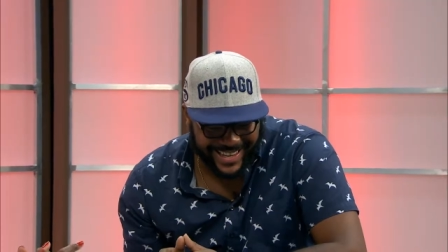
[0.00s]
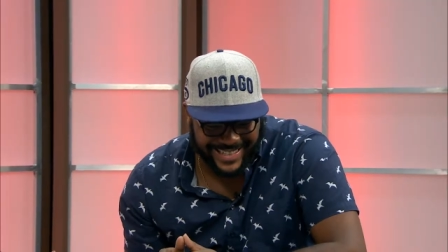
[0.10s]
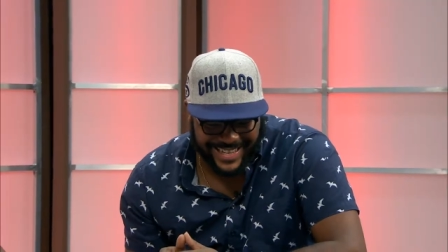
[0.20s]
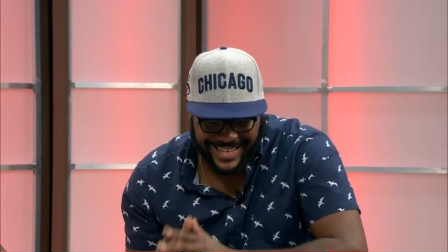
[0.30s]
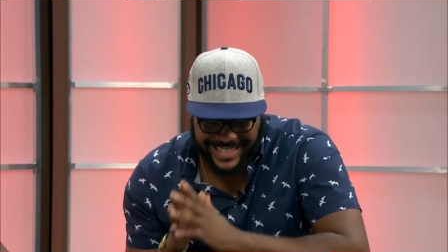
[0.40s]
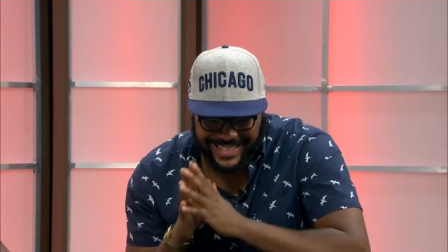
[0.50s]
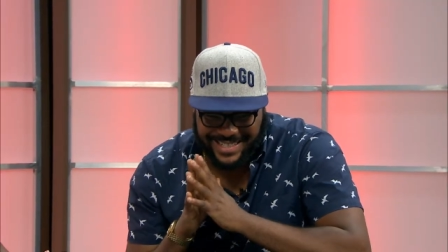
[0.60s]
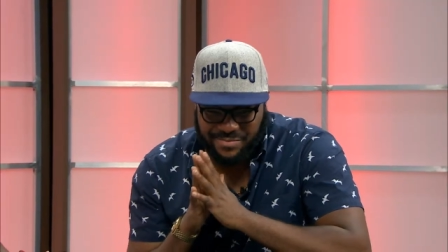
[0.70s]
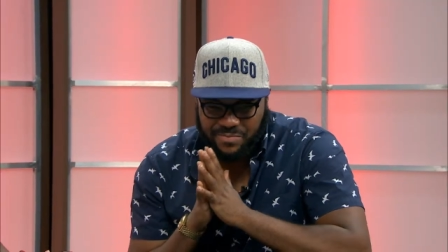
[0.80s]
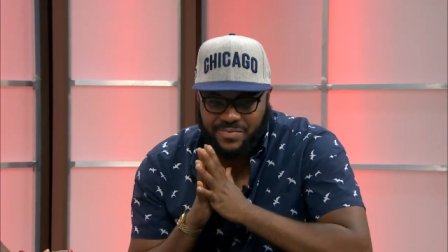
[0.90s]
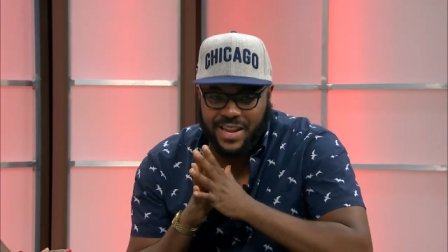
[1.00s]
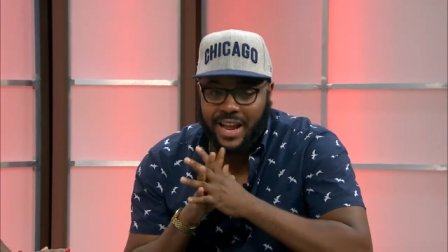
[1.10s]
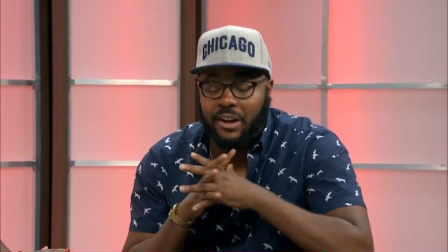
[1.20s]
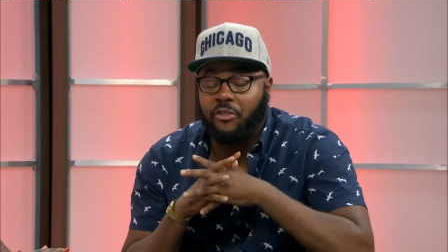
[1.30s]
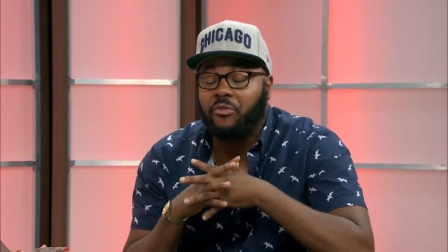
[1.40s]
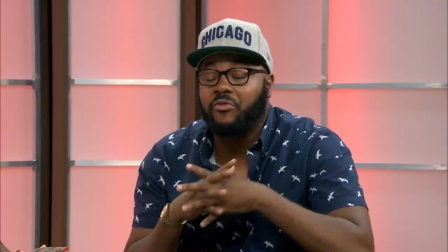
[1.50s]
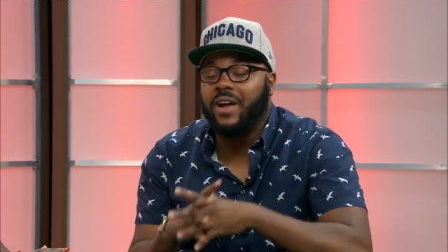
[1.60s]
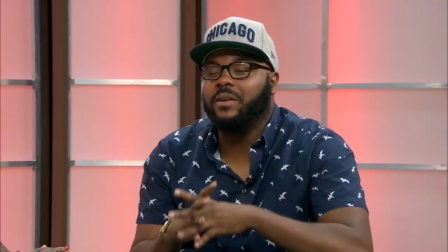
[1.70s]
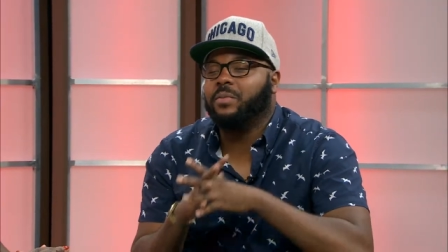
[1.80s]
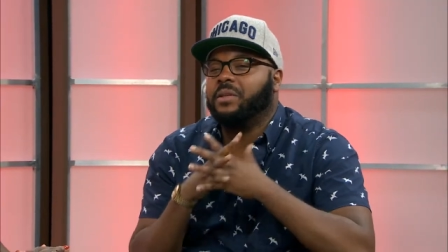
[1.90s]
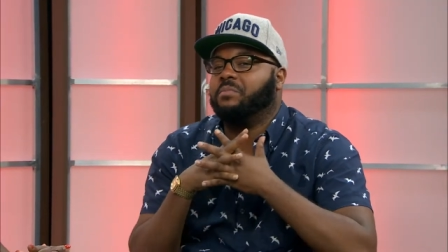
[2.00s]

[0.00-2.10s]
a incredibly